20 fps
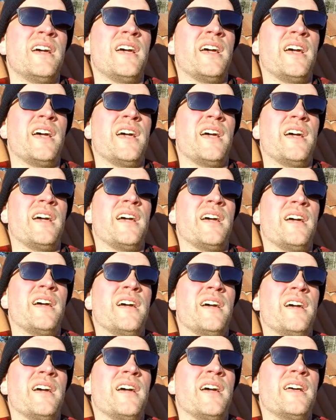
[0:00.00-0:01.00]

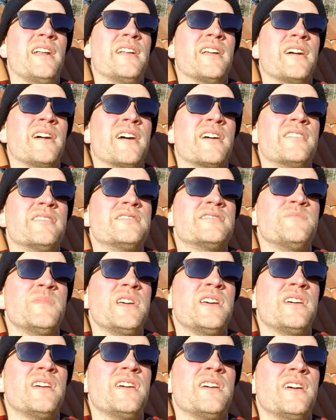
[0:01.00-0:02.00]
uh, and encouraged
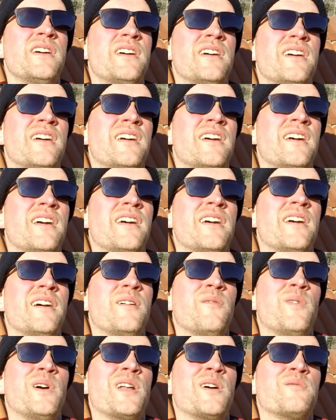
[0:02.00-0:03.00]
me
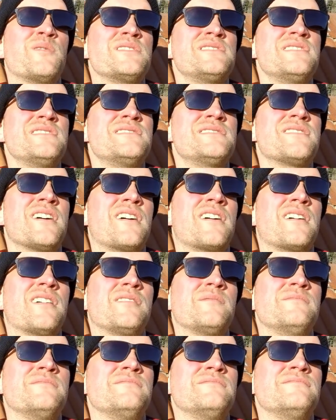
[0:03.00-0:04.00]
when I was in
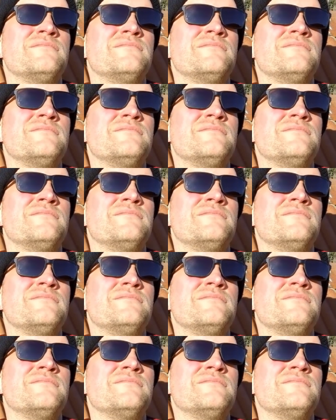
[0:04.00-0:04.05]
Stockholm.